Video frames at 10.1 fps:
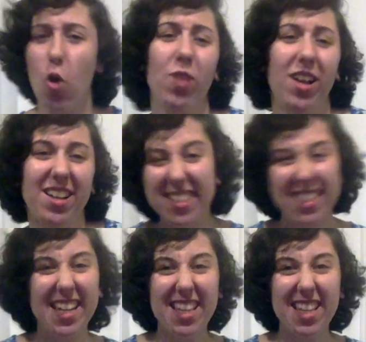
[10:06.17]
We'll
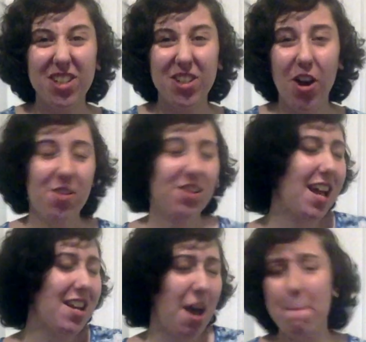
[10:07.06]
see the shows at
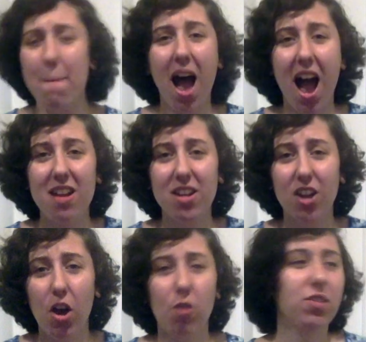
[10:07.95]
El
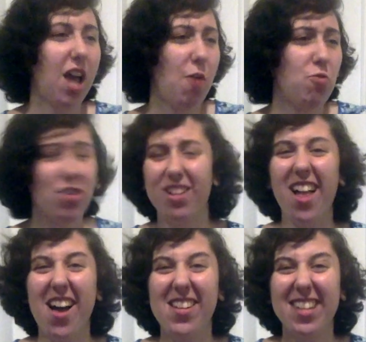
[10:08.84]
Monaco's, and we'll
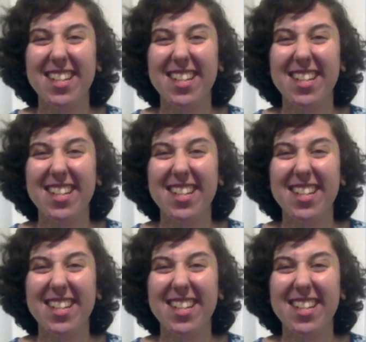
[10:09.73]
close